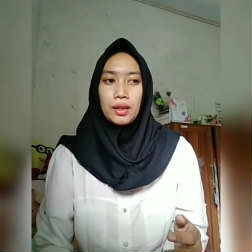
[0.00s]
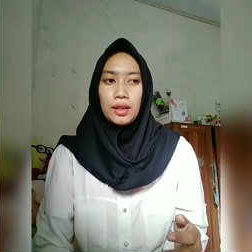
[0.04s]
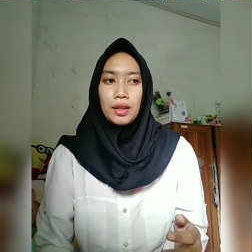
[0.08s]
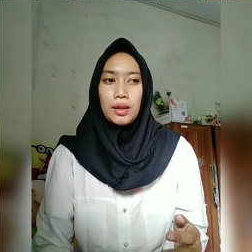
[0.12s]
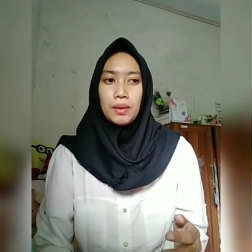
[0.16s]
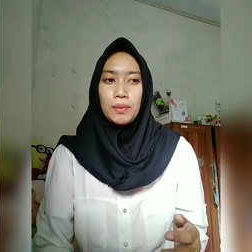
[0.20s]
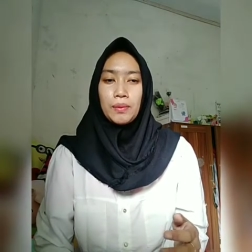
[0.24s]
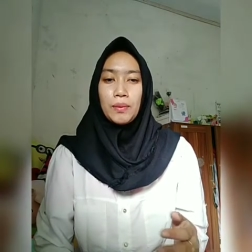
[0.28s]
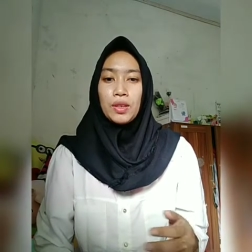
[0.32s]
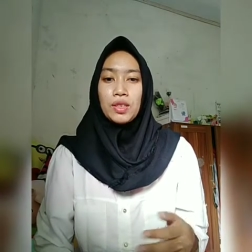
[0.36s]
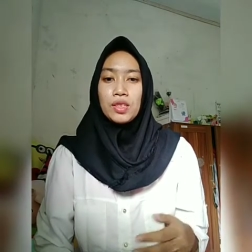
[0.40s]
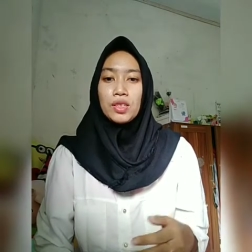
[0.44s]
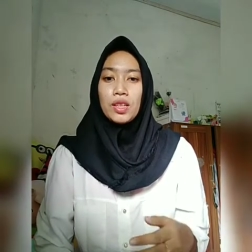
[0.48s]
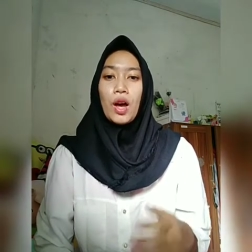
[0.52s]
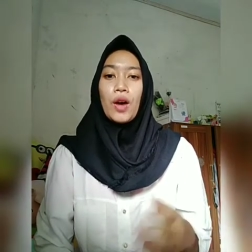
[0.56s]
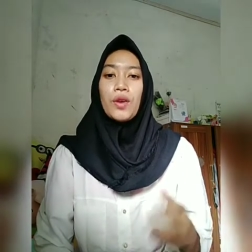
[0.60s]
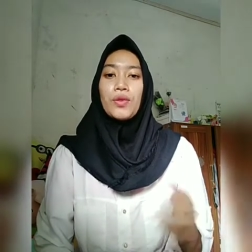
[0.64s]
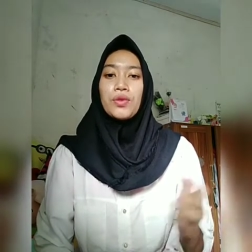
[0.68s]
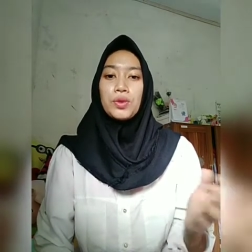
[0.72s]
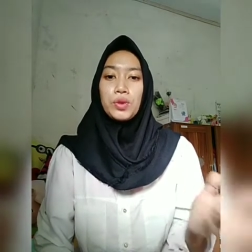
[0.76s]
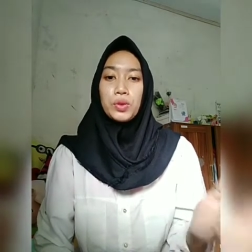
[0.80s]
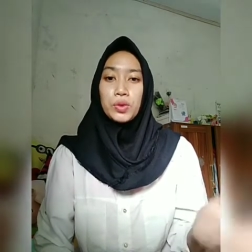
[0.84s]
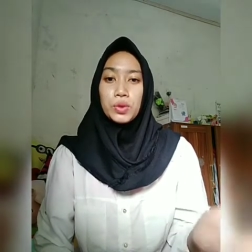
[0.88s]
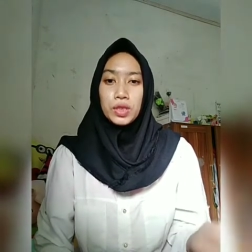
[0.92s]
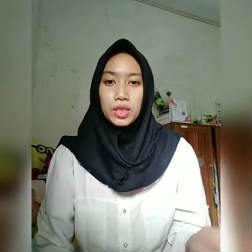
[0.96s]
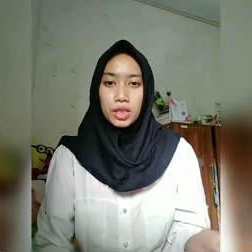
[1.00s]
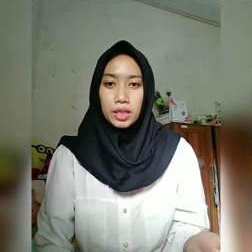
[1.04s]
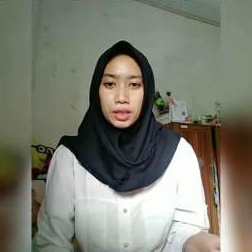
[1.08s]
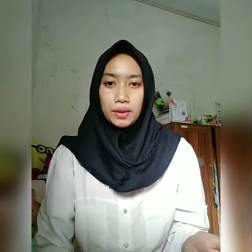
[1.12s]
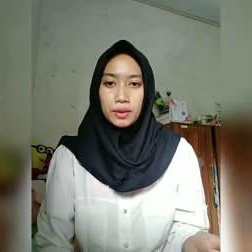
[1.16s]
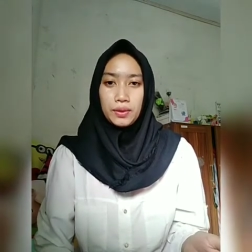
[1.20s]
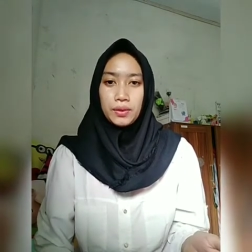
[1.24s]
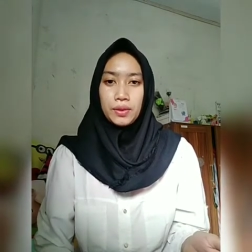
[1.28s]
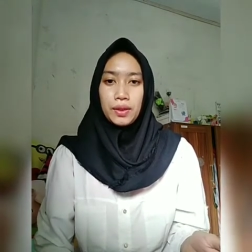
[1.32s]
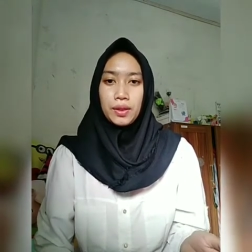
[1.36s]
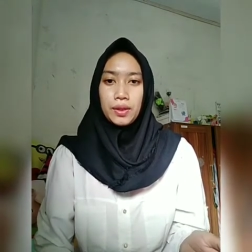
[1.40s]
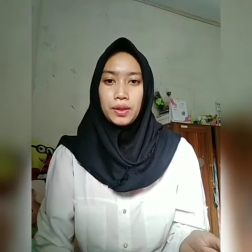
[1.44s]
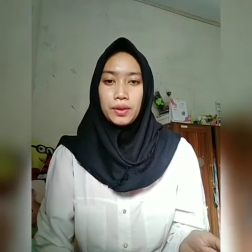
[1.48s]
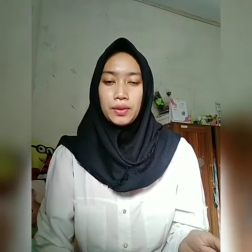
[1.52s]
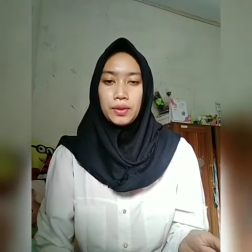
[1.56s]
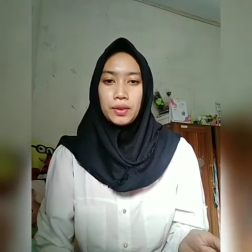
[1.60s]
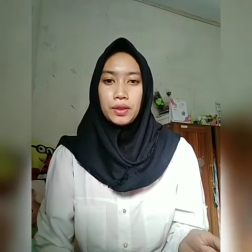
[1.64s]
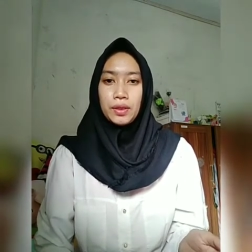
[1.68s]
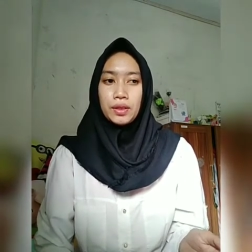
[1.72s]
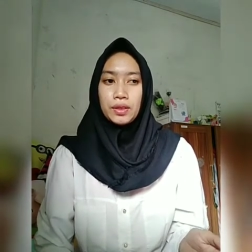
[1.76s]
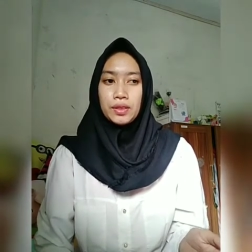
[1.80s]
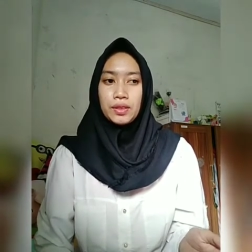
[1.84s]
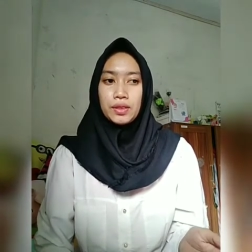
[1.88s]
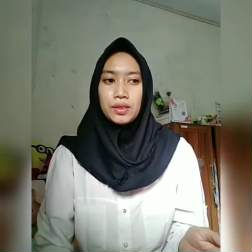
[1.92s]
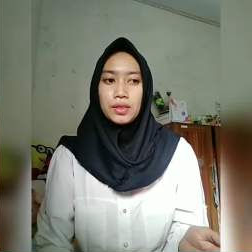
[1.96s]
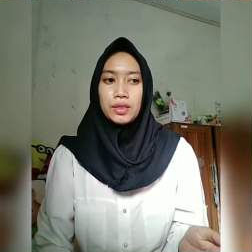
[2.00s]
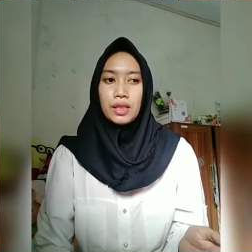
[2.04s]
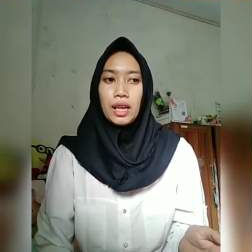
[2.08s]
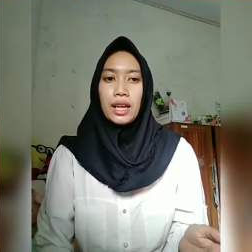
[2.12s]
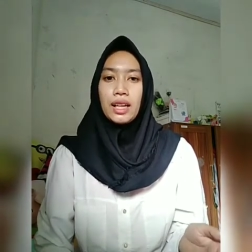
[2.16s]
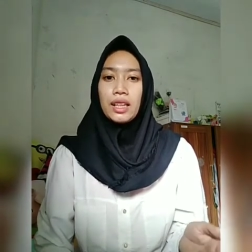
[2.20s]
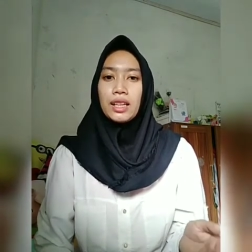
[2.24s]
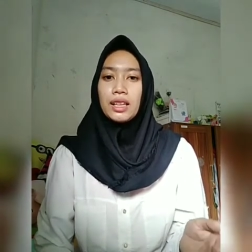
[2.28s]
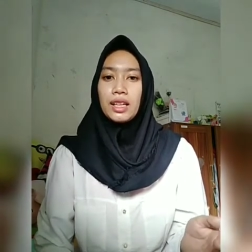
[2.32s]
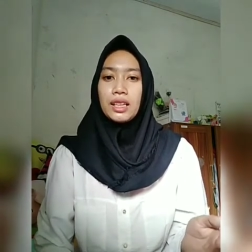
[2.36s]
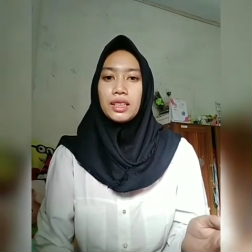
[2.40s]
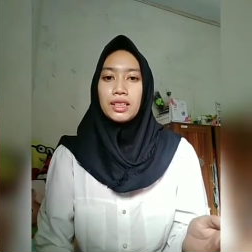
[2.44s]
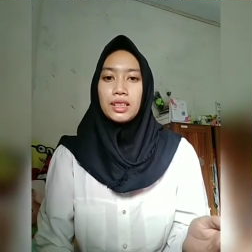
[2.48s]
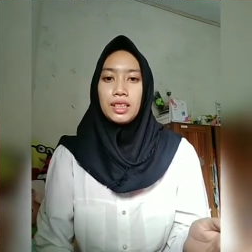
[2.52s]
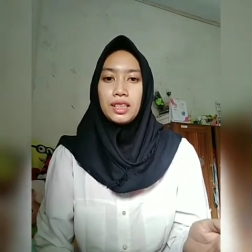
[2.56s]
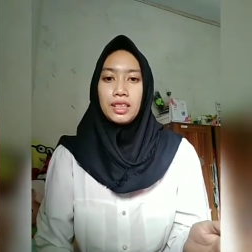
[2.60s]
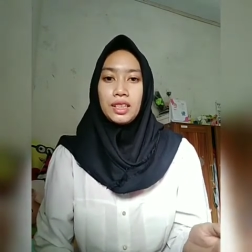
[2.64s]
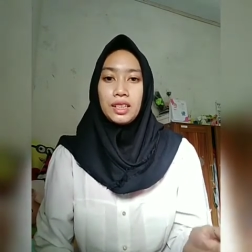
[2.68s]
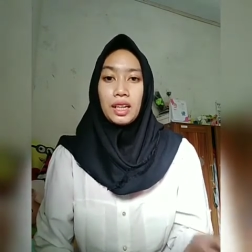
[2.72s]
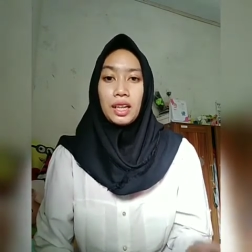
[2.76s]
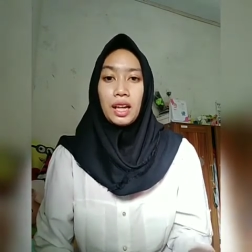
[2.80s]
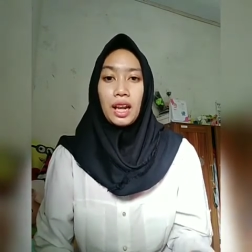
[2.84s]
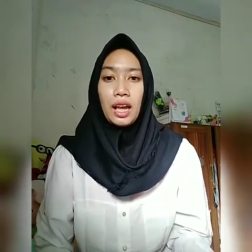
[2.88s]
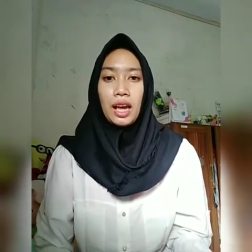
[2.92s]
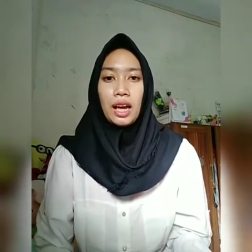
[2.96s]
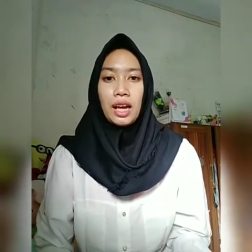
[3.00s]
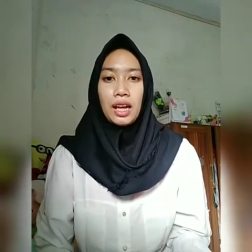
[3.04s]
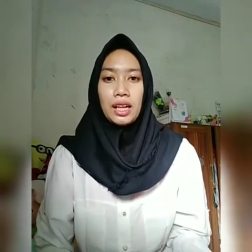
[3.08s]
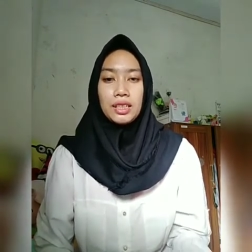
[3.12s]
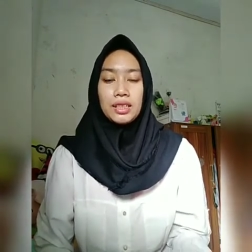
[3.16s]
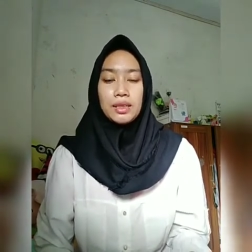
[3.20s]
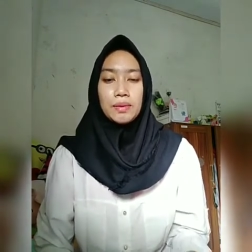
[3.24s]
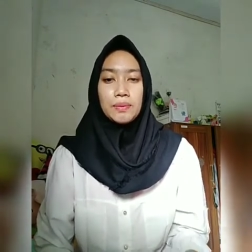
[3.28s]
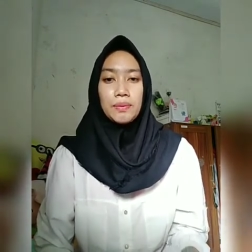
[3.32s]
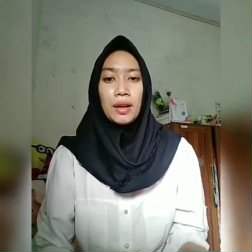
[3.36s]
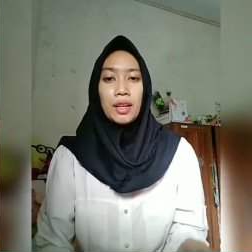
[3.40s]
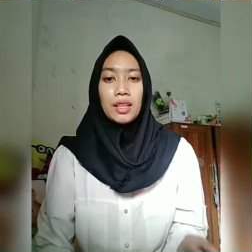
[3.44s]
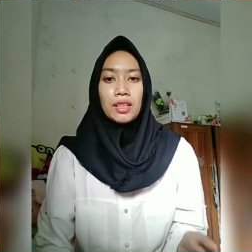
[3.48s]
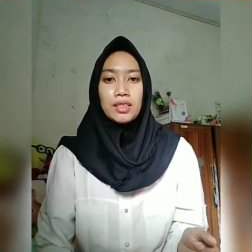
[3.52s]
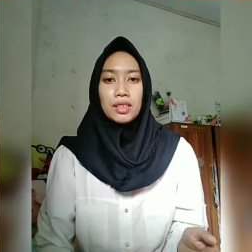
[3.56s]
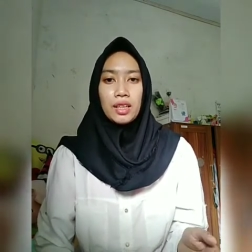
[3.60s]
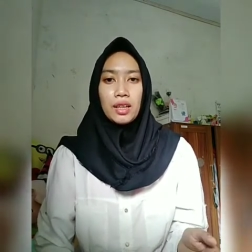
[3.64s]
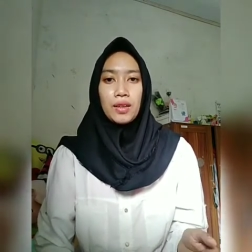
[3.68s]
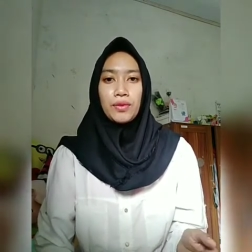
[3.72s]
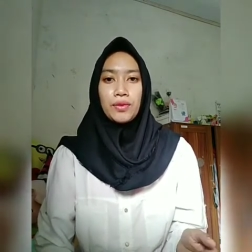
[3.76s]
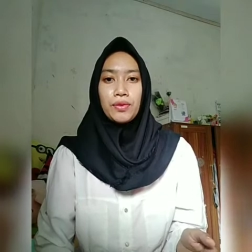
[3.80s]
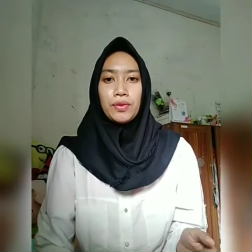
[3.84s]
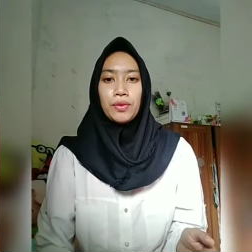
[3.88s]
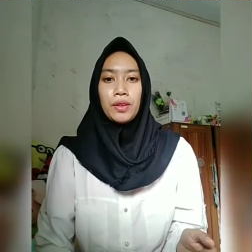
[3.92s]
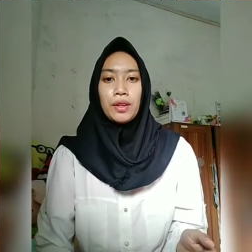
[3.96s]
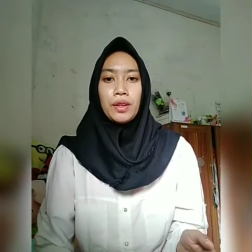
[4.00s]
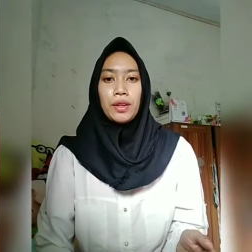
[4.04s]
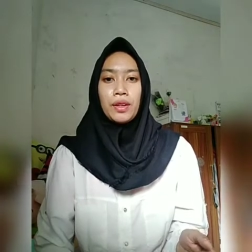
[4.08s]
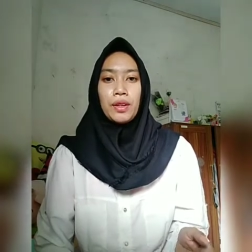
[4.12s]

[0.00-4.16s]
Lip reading: most of student silent in the class, passive,